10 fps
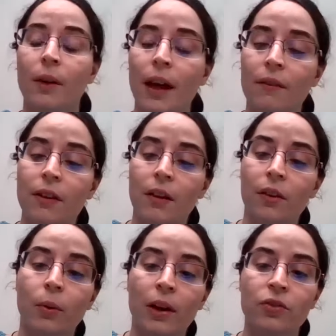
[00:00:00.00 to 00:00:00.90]
we have another
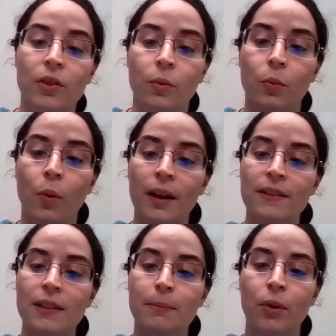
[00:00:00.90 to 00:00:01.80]
question. What
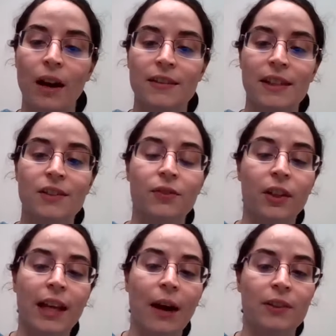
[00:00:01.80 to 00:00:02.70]
is the process for
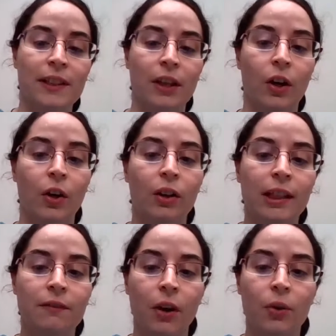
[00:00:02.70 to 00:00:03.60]
counting
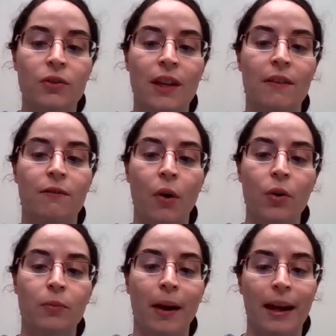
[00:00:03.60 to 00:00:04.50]
early votes and
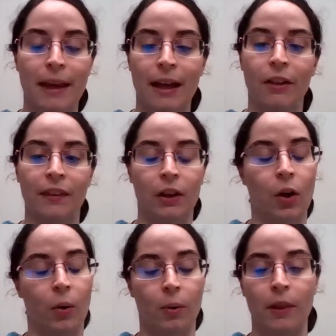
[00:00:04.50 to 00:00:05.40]
votes by mail in
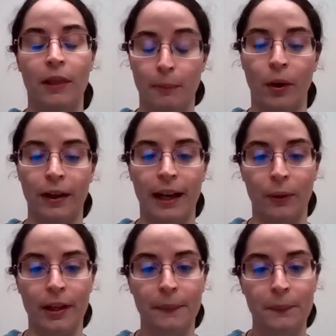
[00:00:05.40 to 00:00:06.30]
LaPorte
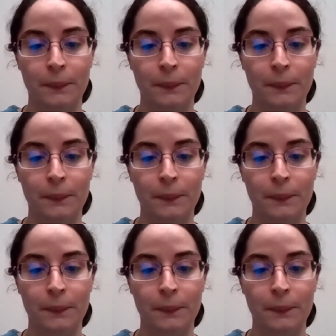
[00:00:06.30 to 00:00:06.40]
County?